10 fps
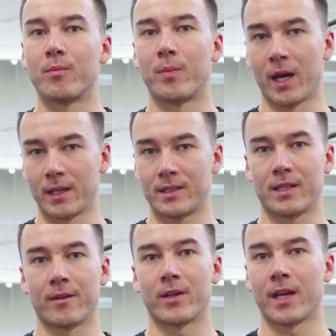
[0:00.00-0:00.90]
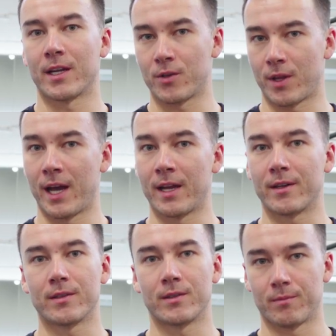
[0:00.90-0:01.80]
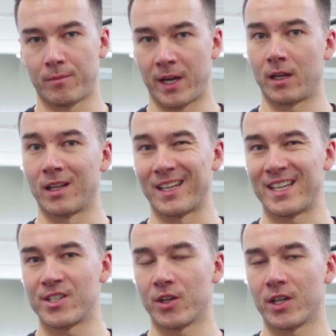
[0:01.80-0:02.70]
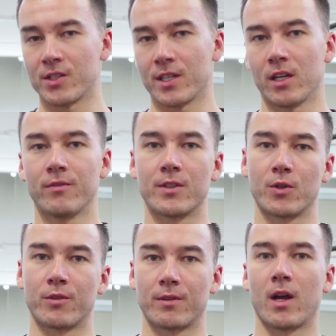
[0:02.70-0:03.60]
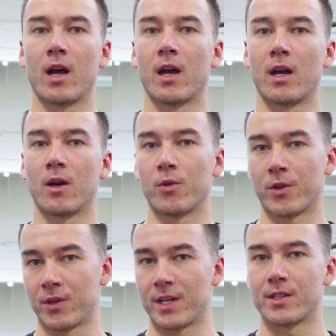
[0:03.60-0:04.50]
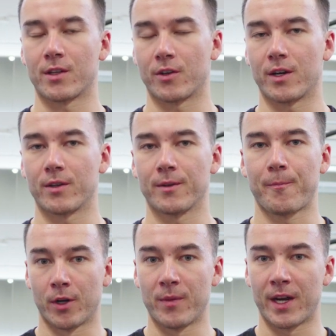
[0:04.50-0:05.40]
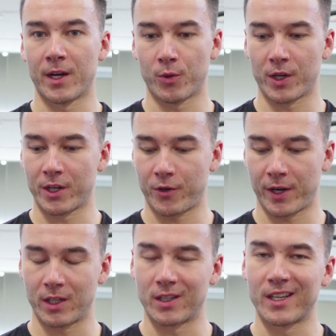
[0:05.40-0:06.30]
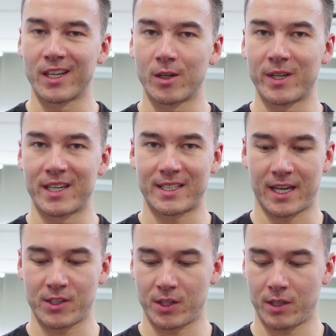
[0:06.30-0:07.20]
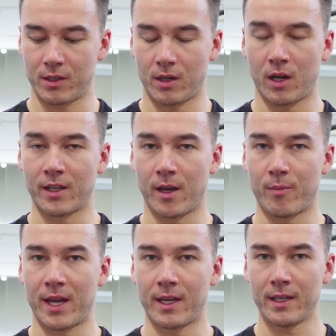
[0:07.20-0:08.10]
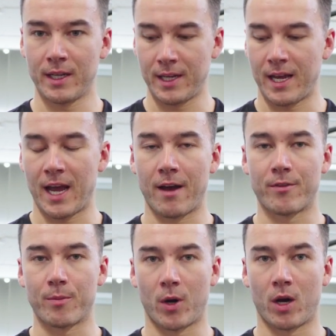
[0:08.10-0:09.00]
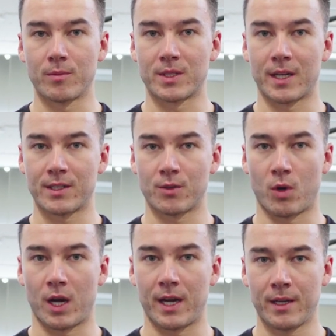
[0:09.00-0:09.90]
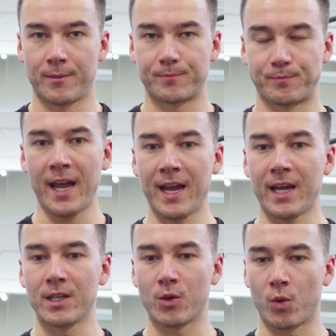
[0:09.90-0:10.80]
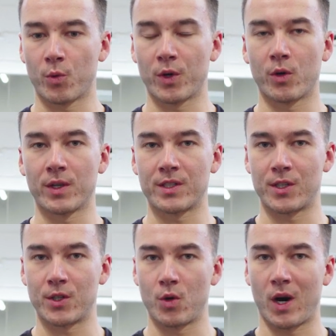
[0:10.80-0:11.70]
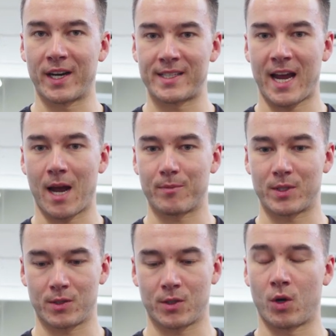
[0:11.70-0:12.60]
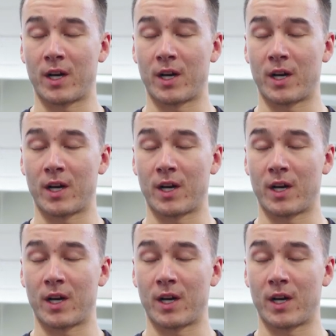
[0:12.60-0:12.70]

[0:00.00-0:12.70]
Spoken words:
but if you can't do that, make it a little easier on yourself and do it with your knees on the ground. From there, we're going to create a little bit of tension on that band, have the palms nice and wide, and what we're going to do are taps. So